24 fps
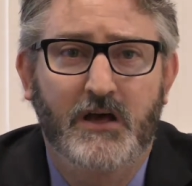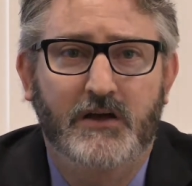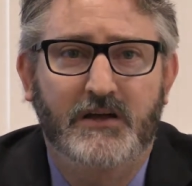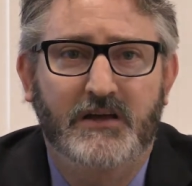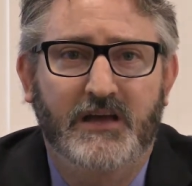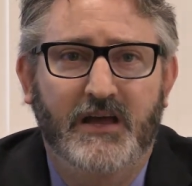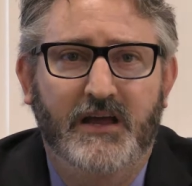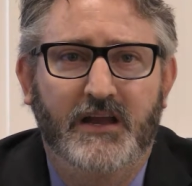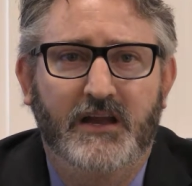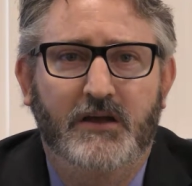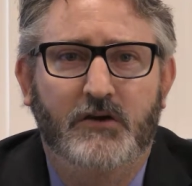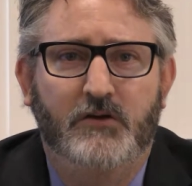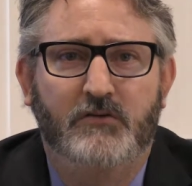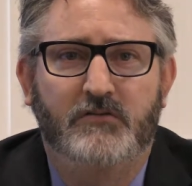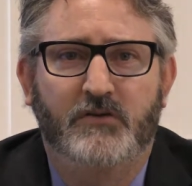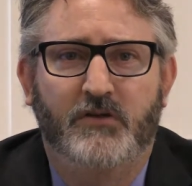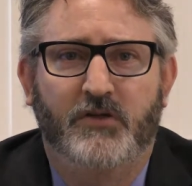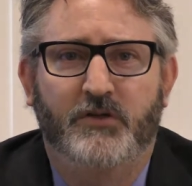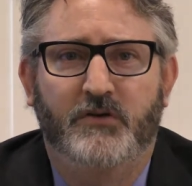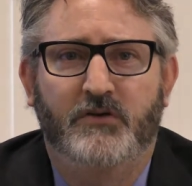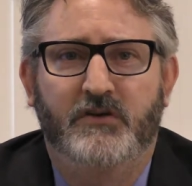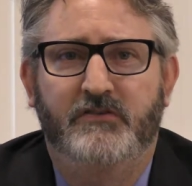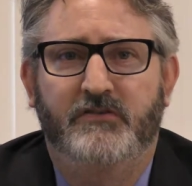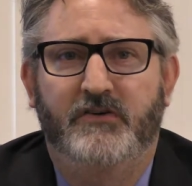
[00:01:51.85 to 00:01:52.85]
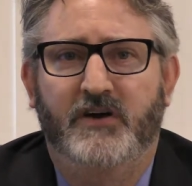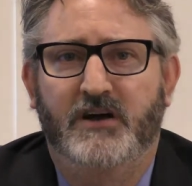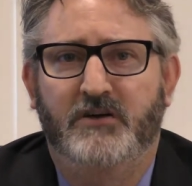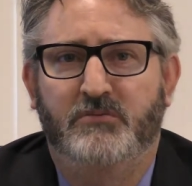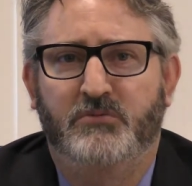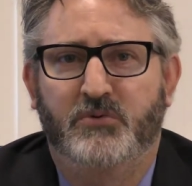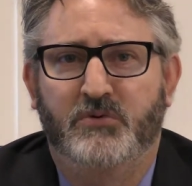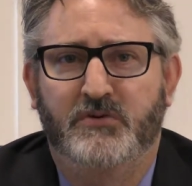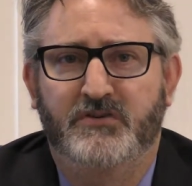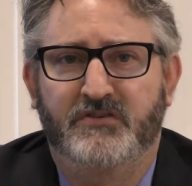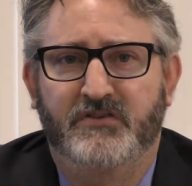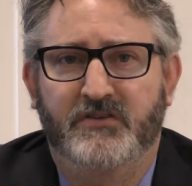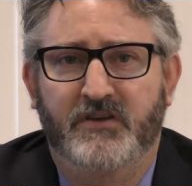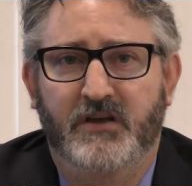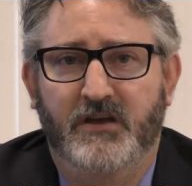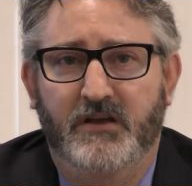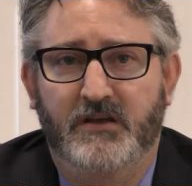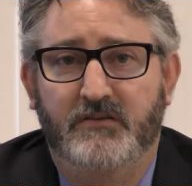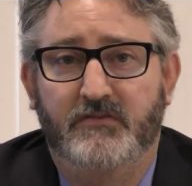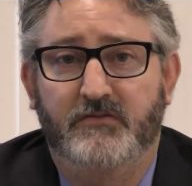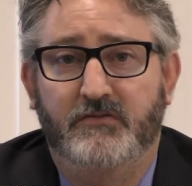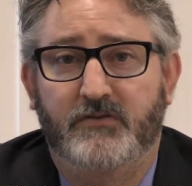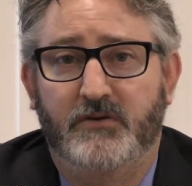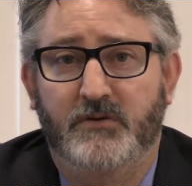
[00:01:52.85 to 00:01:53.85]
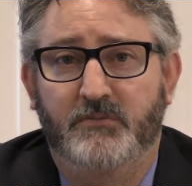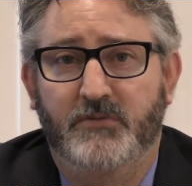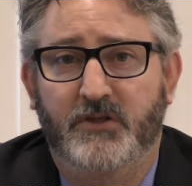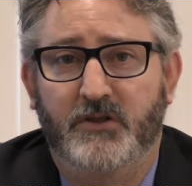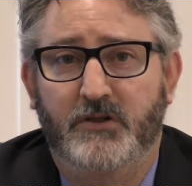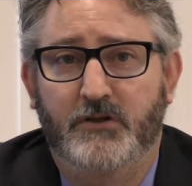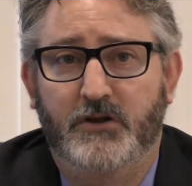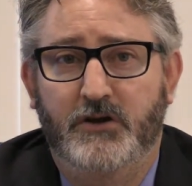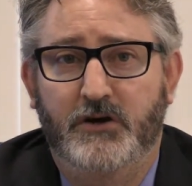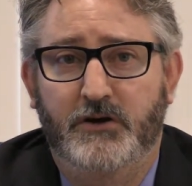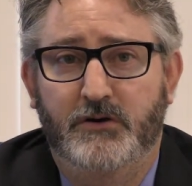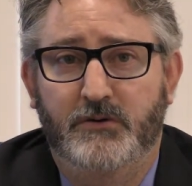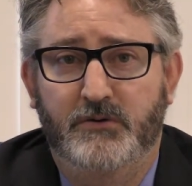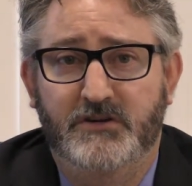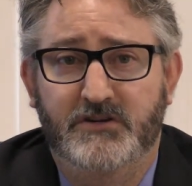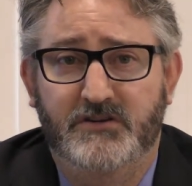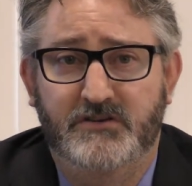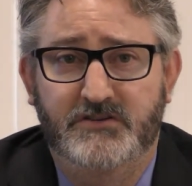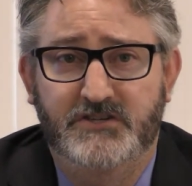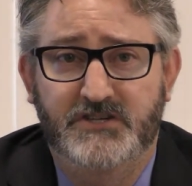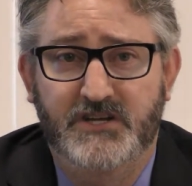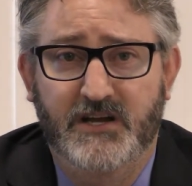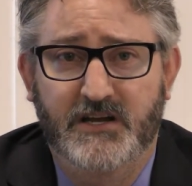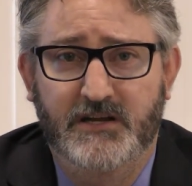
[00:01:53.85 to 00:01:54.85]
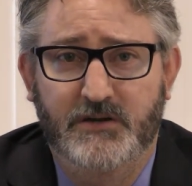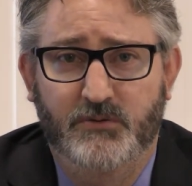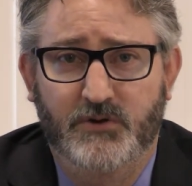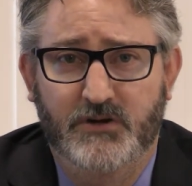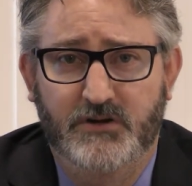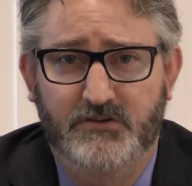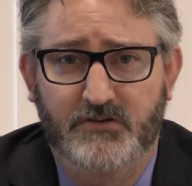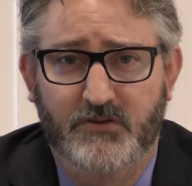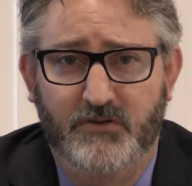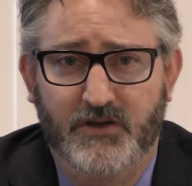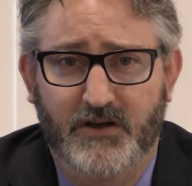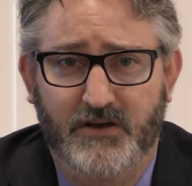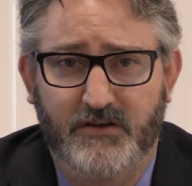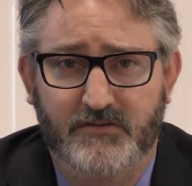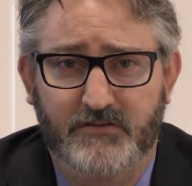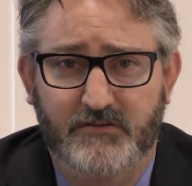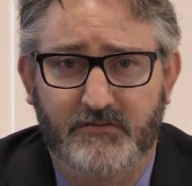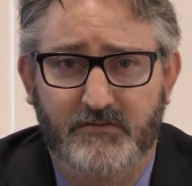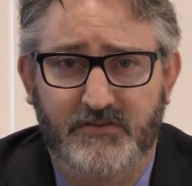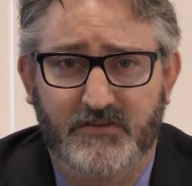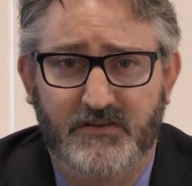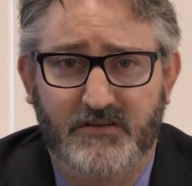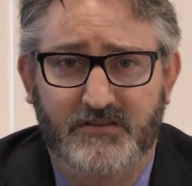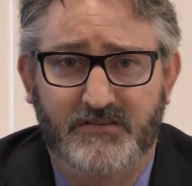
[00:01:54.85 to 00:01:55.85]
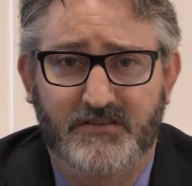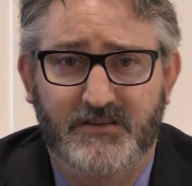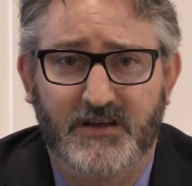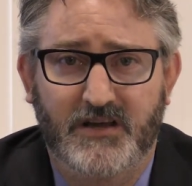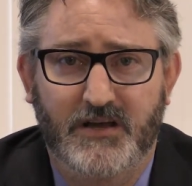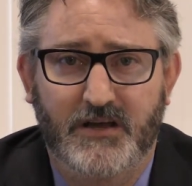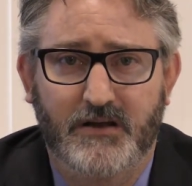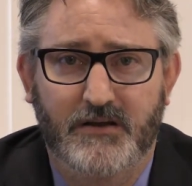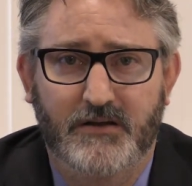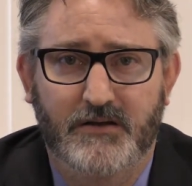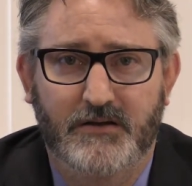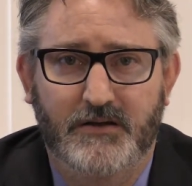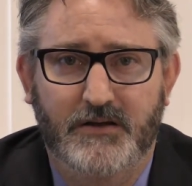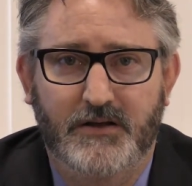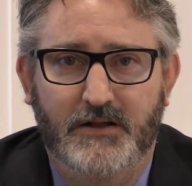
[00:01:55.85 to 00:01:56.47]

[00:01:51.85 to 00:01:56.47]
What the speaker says: gaining over 35% from the low in January 2016.